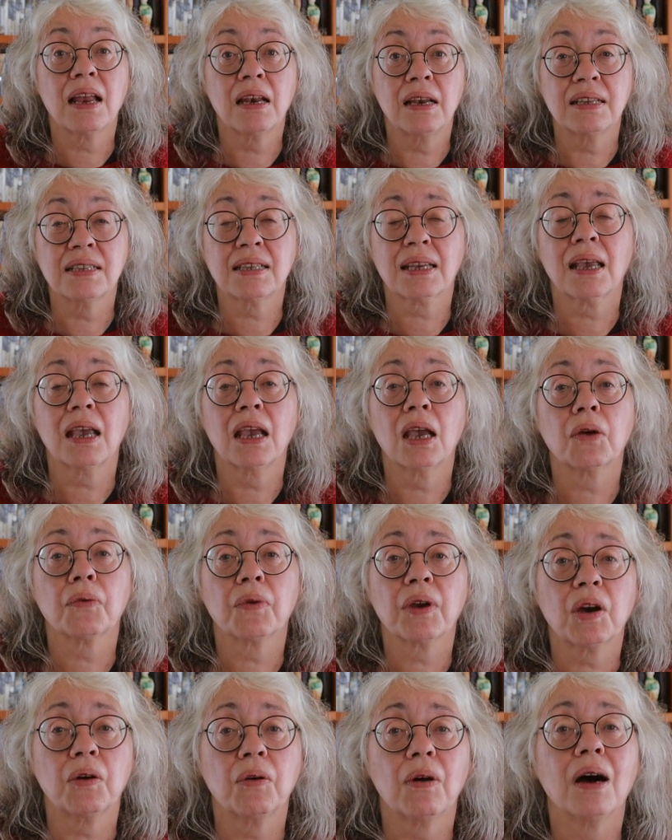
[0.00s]
and its care
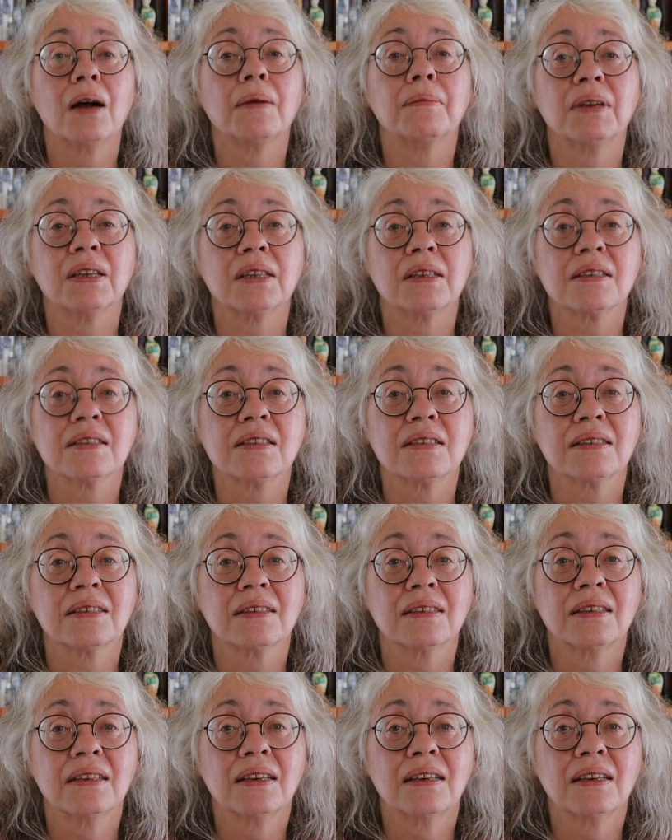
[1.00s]
requirements.